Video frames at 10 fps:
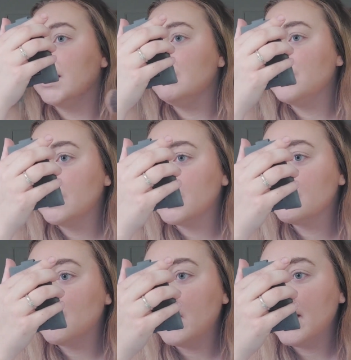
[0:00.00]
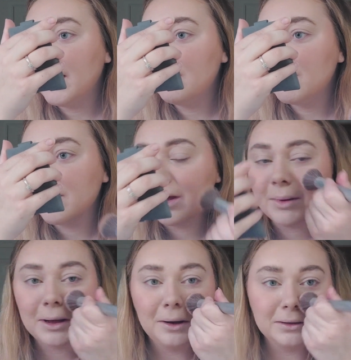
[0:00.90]
keep feeling like I've got a hair in my eye,
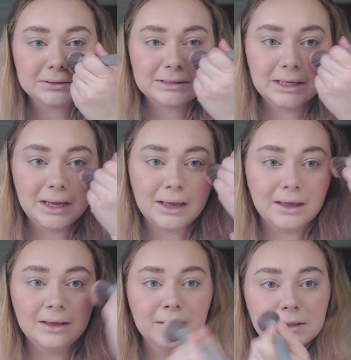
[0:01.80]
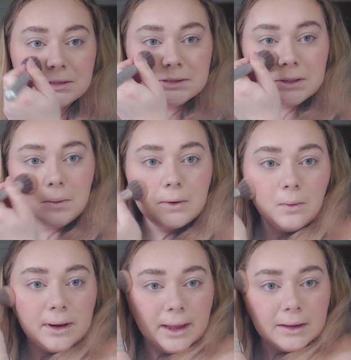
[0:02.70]
but I can't see it. So
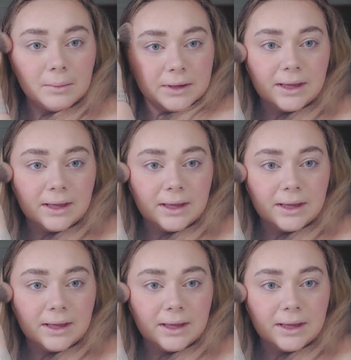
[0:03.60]
annoying. But